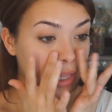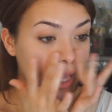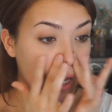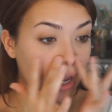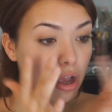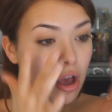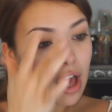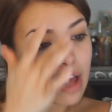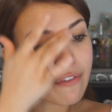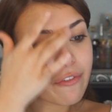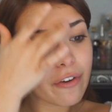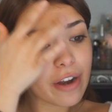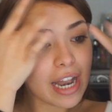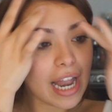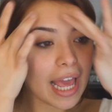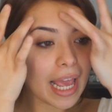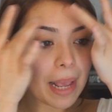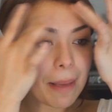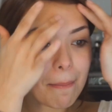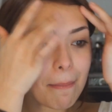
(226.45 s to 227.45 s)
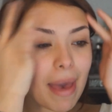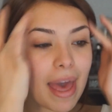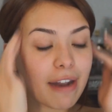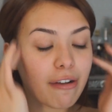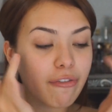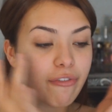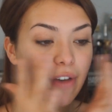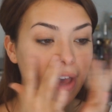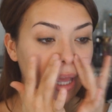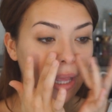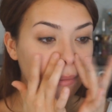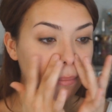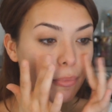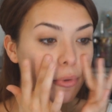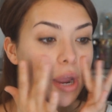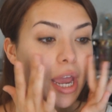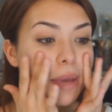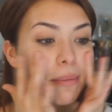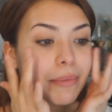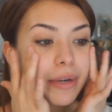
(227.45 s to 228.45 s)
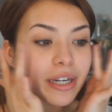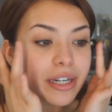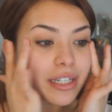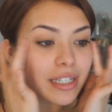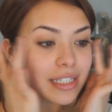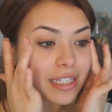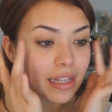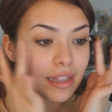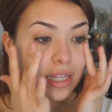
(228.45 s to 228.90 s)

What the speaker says: Thank God for like mattifying primers